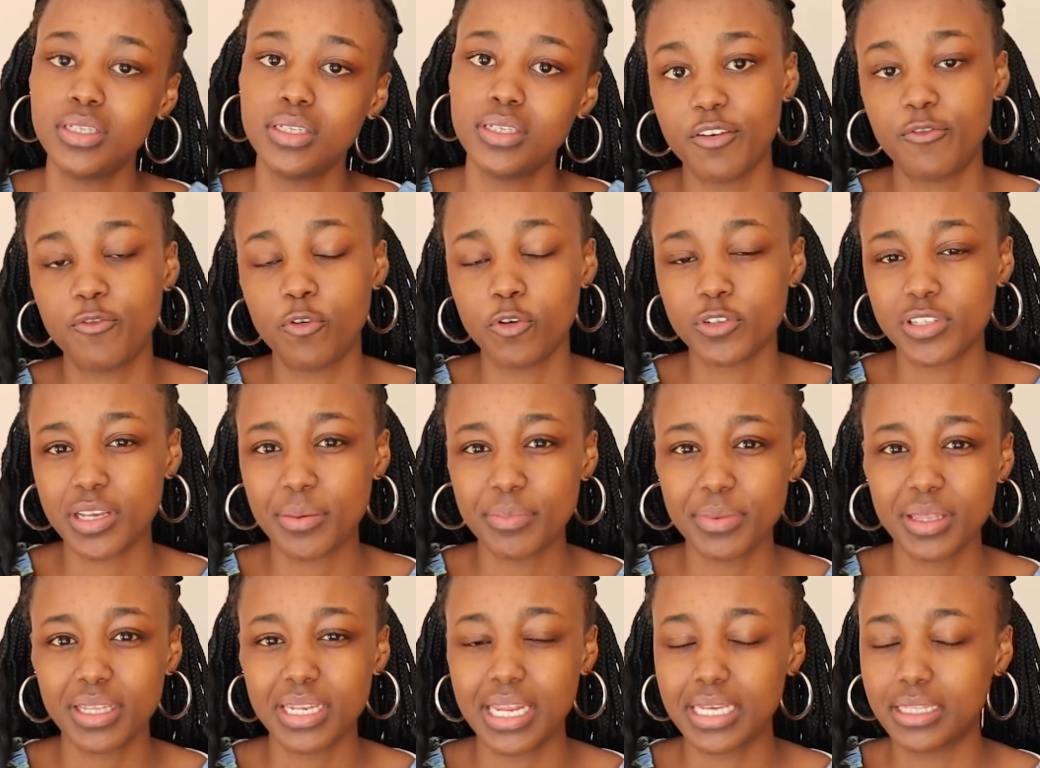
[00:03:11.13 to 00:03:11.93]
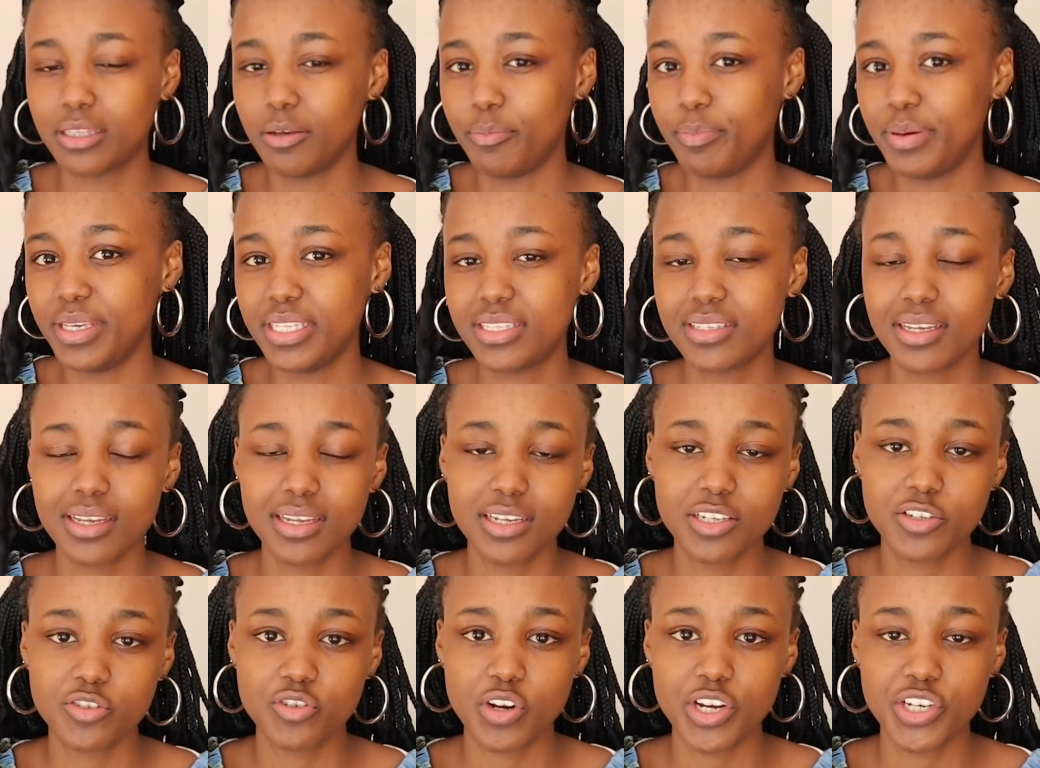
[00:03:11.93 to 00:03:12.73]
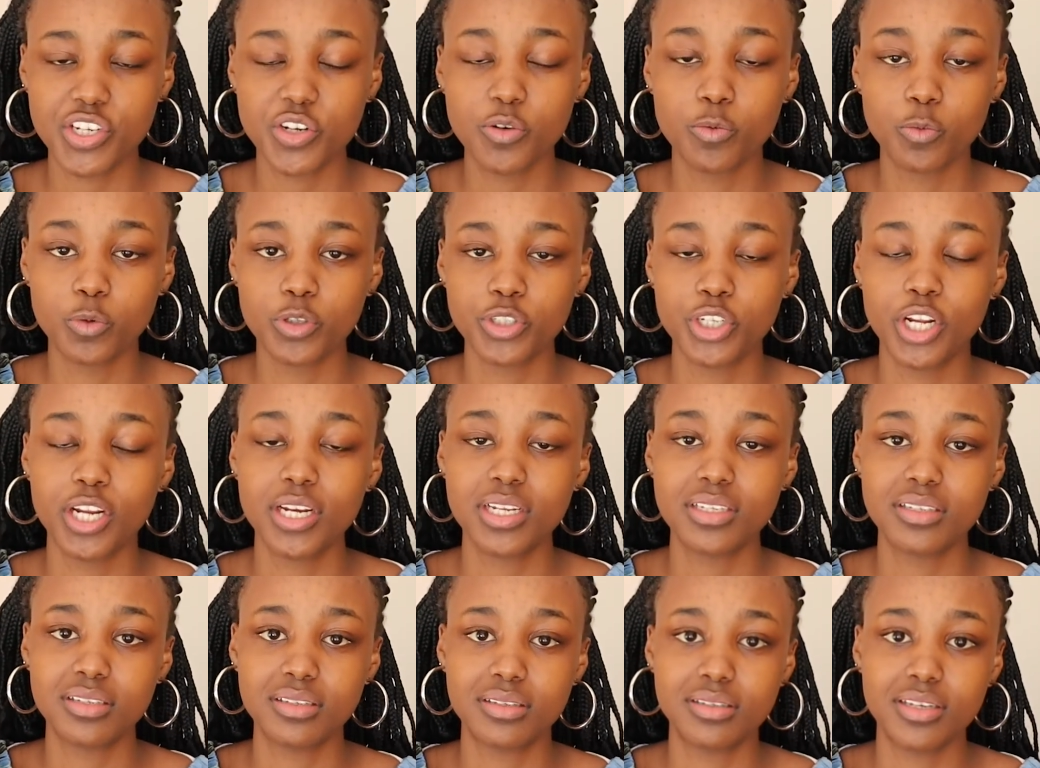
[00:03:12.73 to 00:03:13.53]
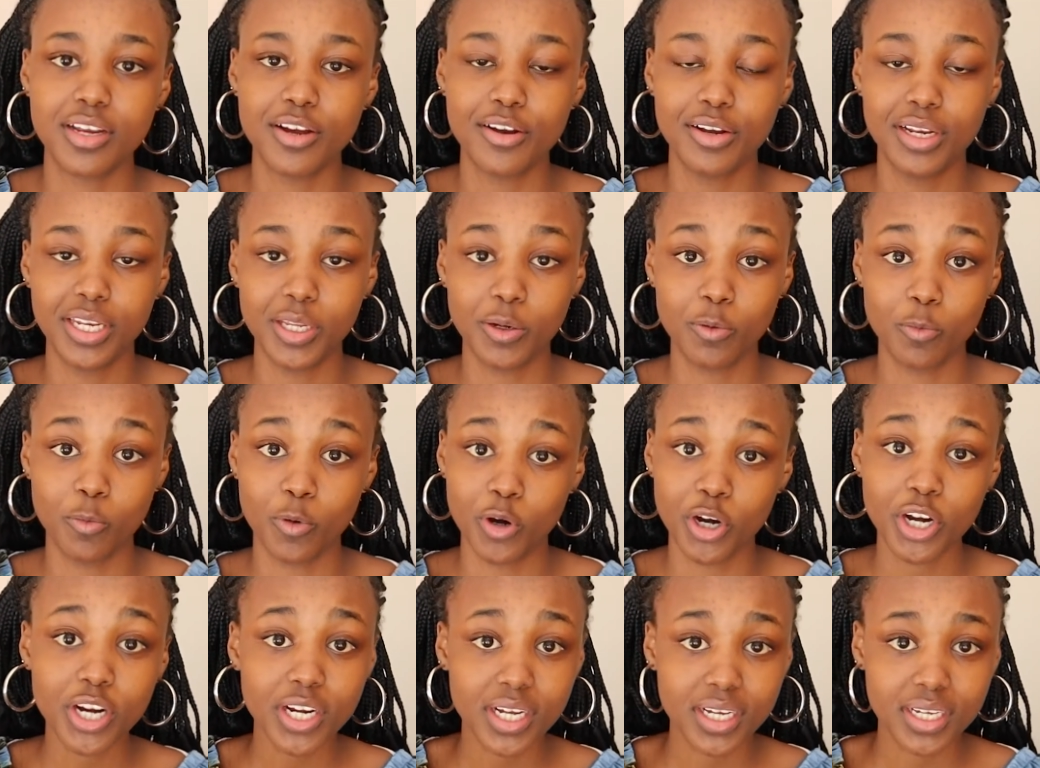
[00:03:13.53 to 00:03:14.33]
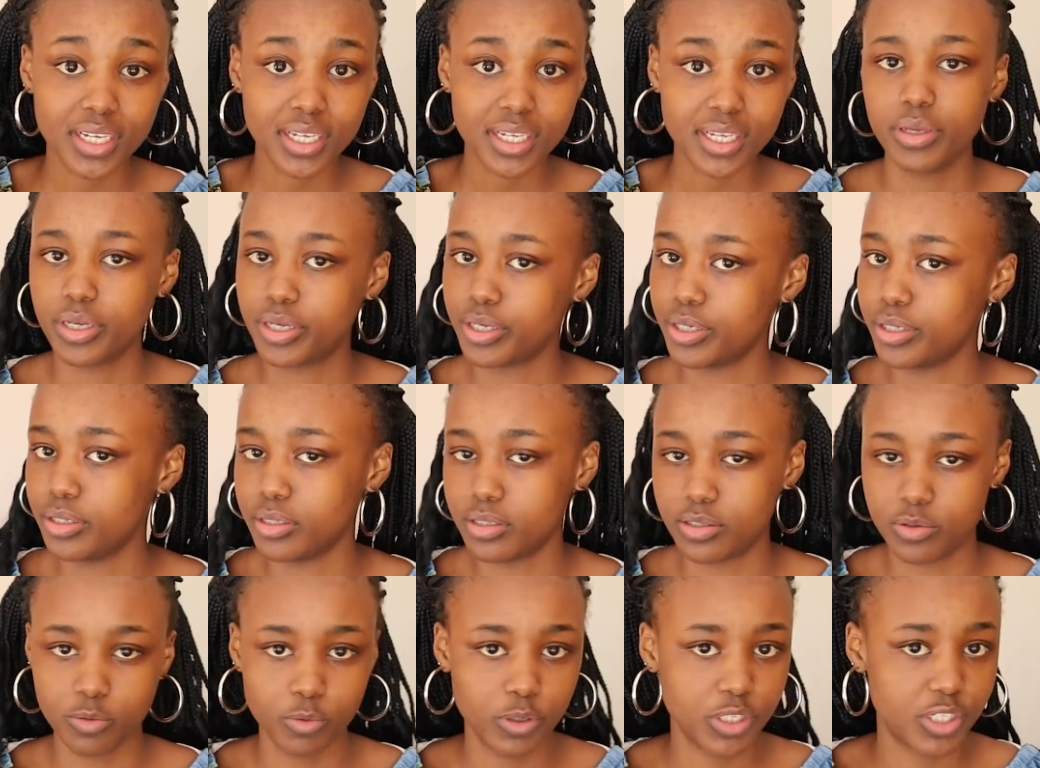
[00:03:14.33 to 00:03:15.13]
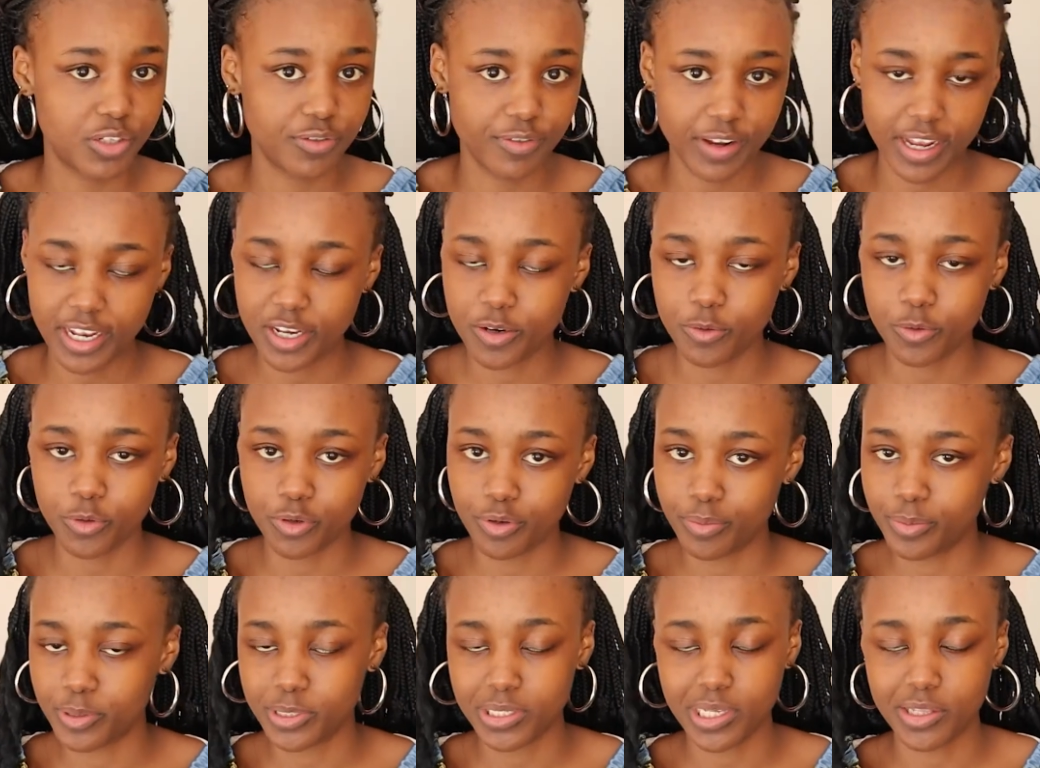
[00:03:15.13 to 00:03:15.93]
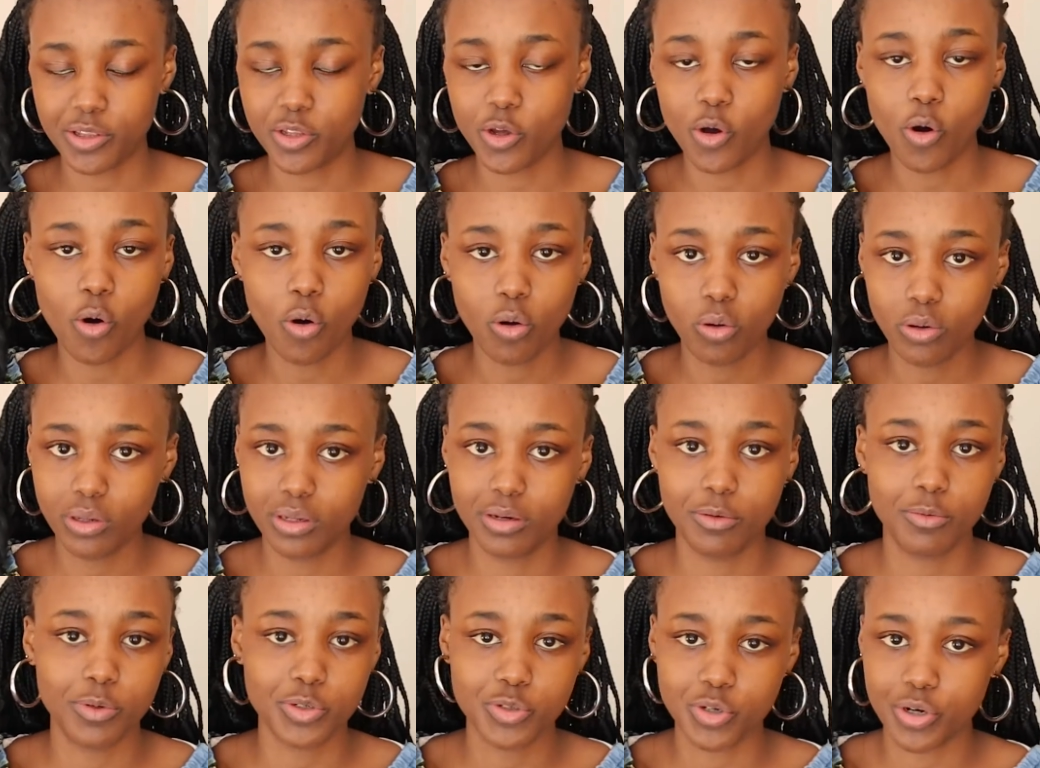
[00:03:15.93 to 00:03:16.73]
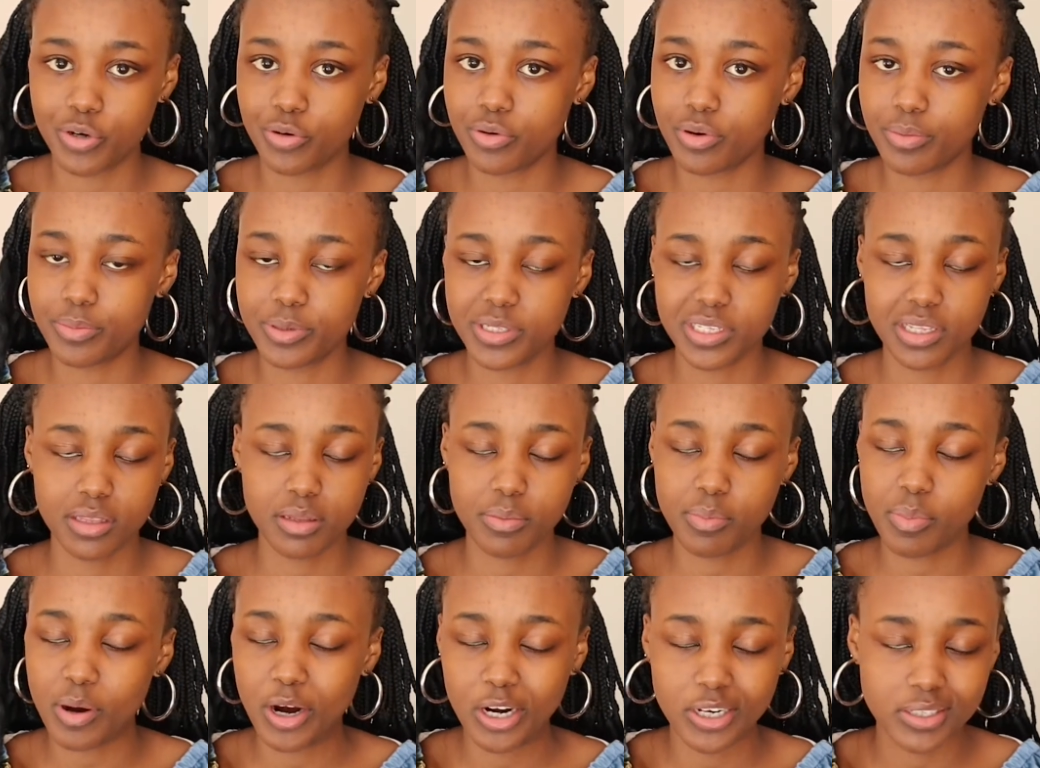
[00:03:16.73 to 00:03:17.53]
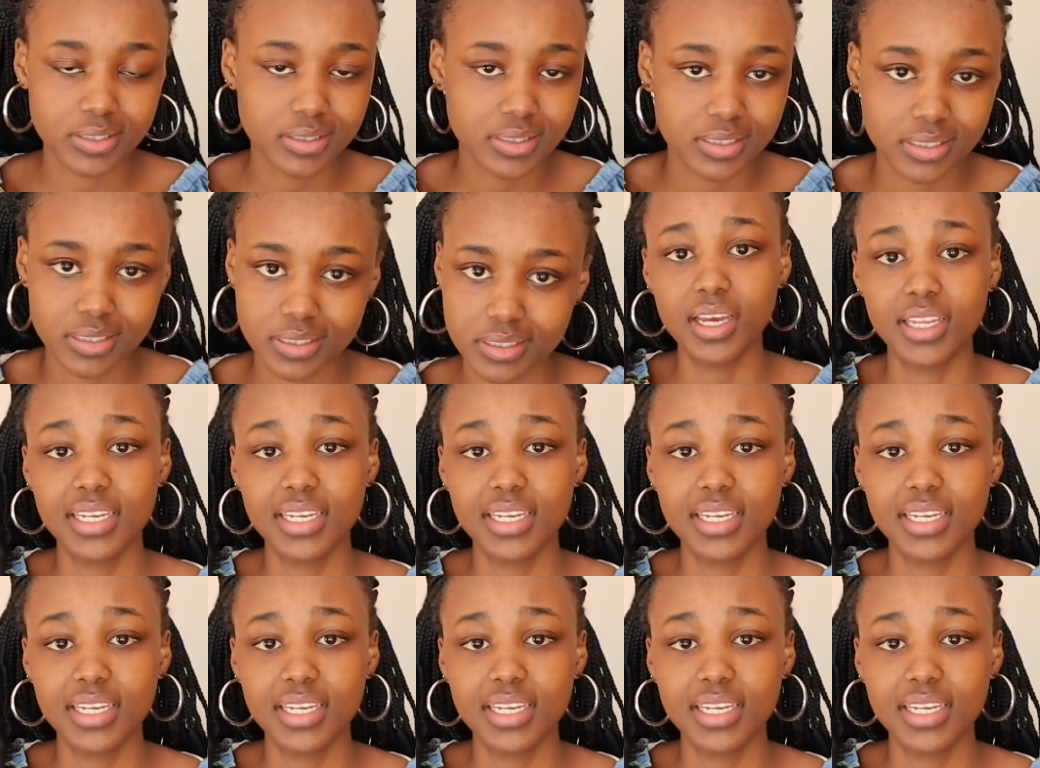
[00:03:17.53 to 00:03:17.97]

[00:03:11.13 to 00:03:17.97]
Therefore, something like the pizza illustration will not necessarily work because which value would represent the whole and which one would represent the part.